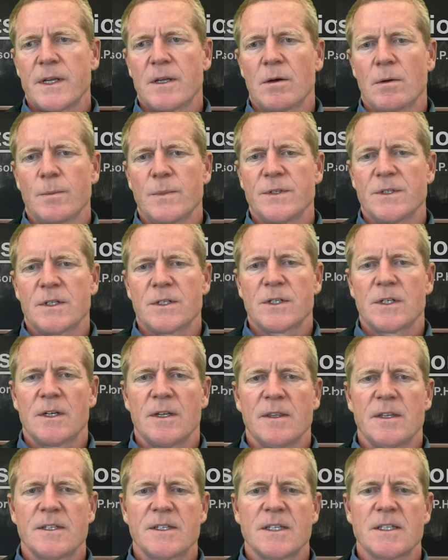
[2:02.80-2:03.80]
composition,
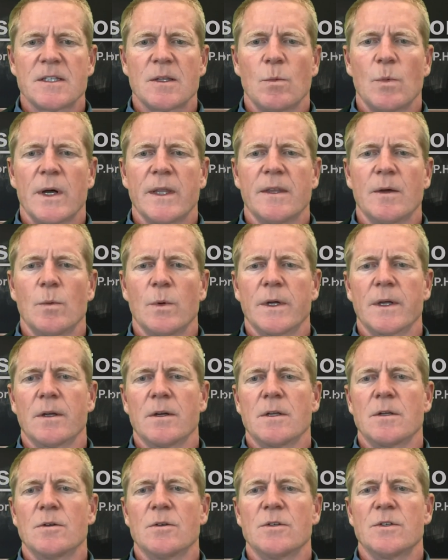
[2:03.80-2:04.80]
and this is the one that we're
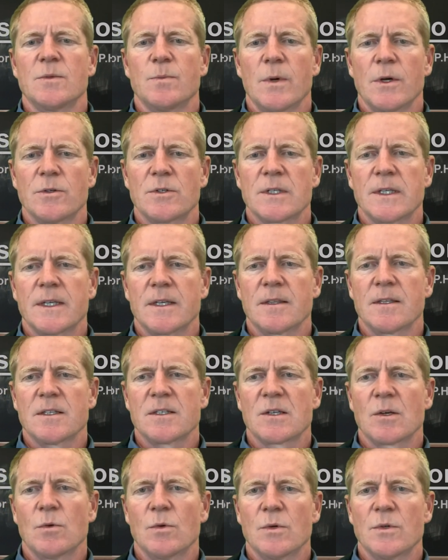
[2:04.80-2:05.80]
going to use mostly in
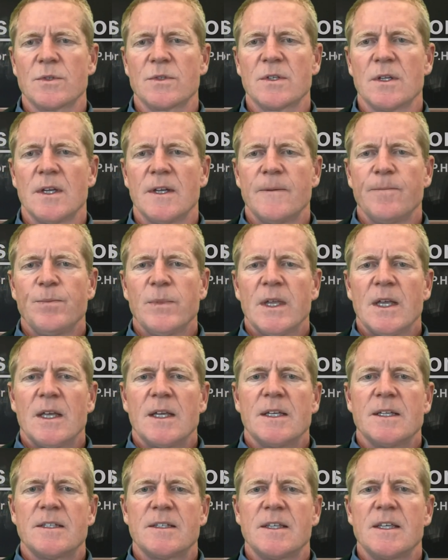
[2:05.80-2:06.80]
this course,
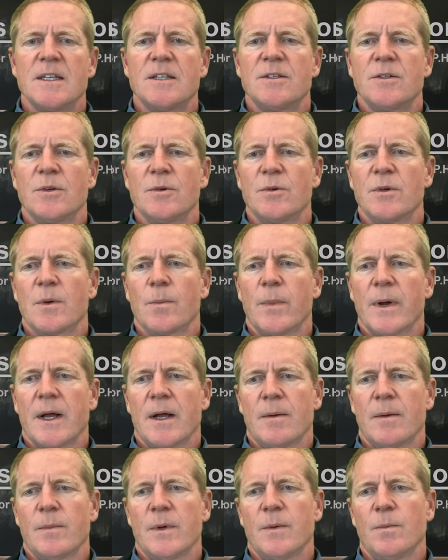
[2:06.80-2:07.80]
is the two
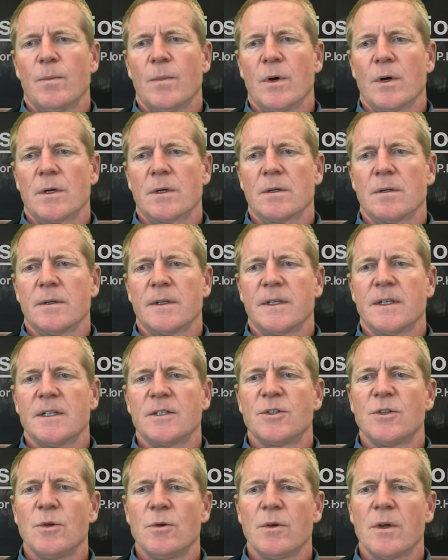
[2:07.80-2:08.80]
compartment model. And the
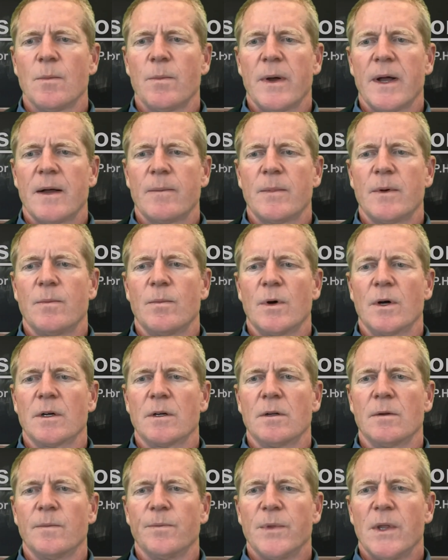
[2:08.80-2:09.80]
two compartment
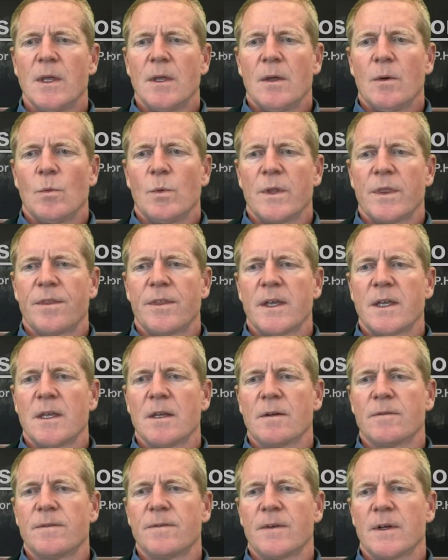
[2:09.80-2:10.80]
model, we're
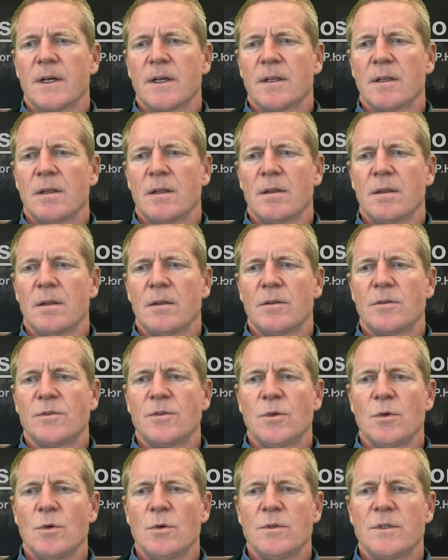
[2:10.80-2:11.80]
thinking of uh,
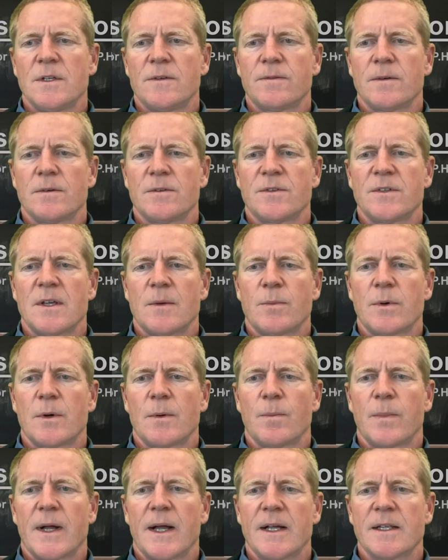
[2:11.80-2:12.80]
two different
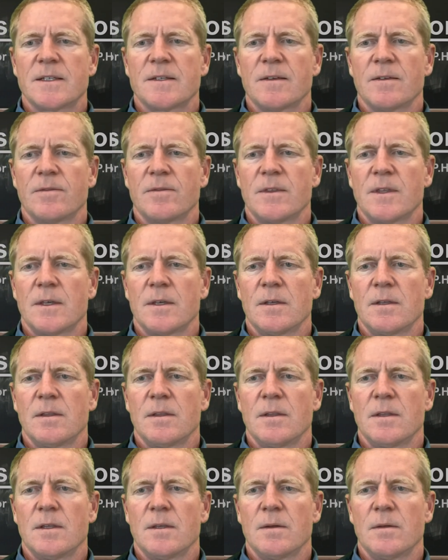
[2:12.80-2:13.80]
separate parts of the,
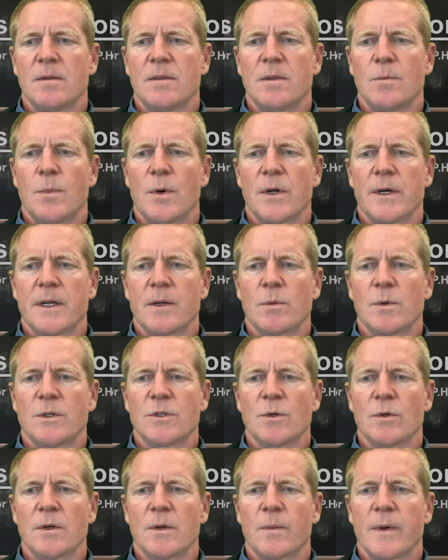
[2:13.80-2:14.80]
the, the body. We're
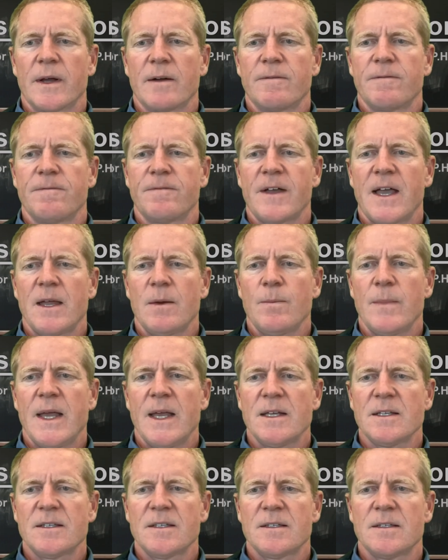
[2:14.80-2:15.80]
talking about fat
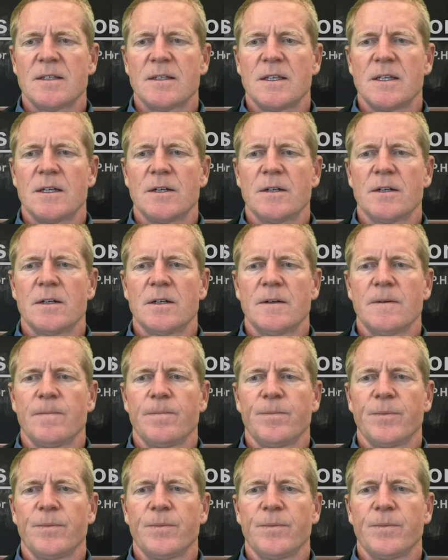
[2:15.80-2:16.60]
mass here